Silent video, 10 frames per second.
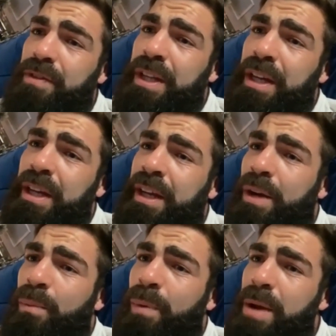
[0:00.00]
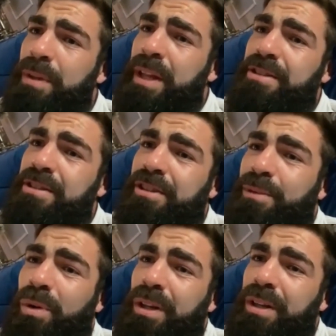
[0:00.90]
We think he can get away with things like
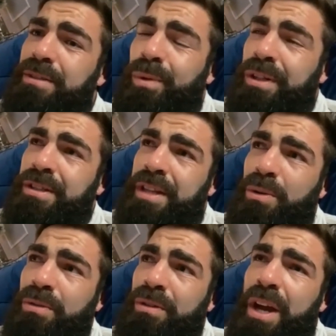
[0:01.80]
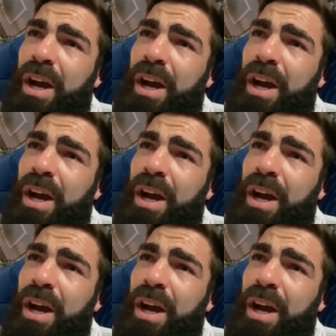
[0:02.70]
what he's doing.